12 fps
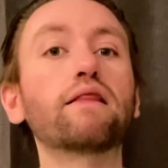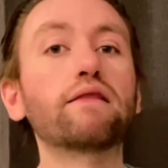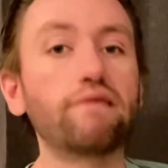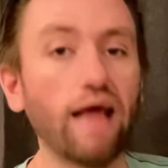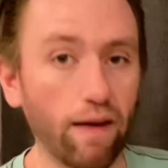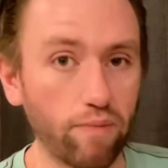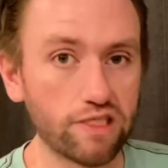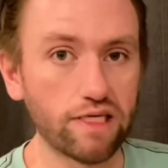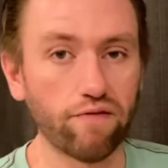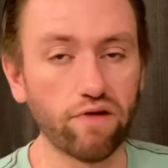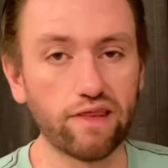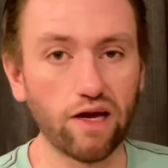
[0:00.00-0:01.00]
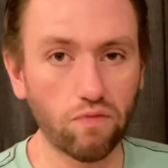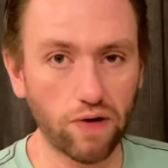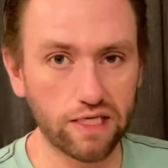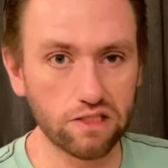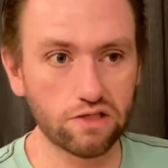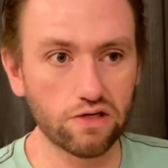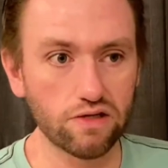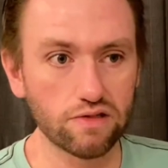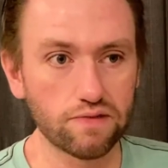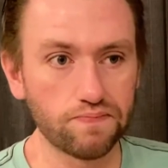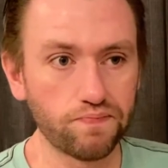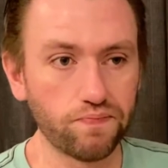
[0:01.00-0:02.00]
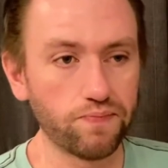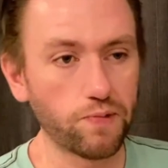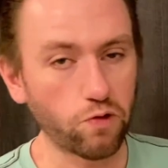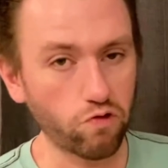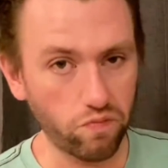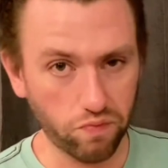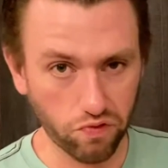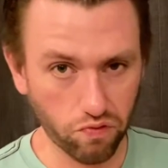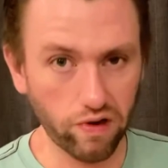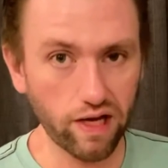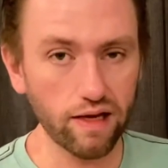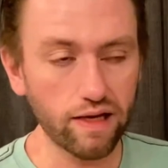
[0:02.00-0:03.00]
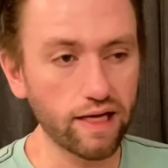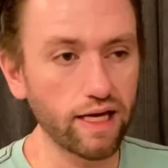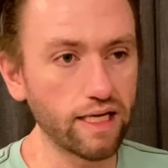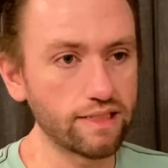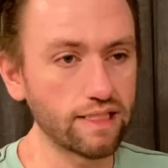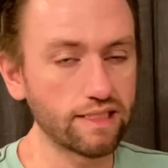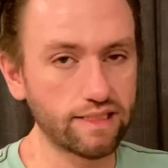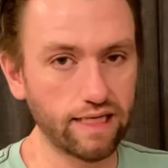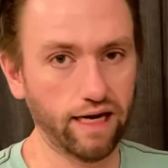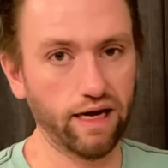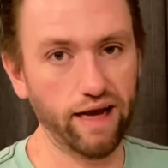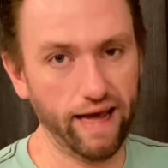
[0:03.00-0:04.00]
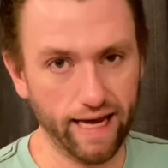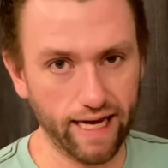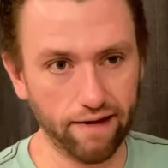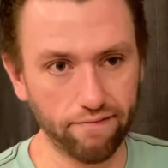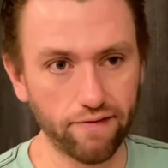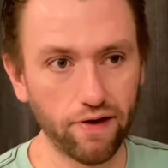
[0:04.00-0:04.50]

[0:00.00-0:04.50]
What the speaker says: damage and everything registers. Group 3 is 1.5 seconds,